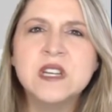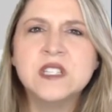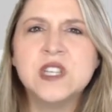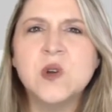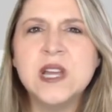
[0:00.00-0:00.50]

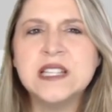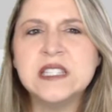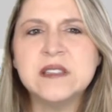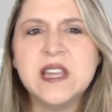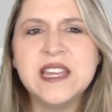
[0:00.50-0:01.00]
So
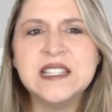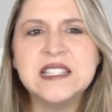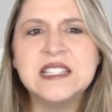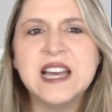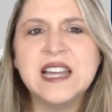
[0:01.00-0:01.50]
it's
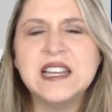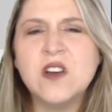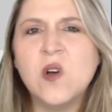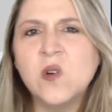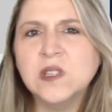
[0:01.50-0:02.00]

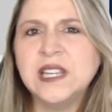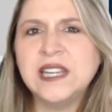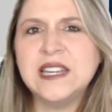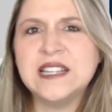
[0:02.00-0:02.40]
only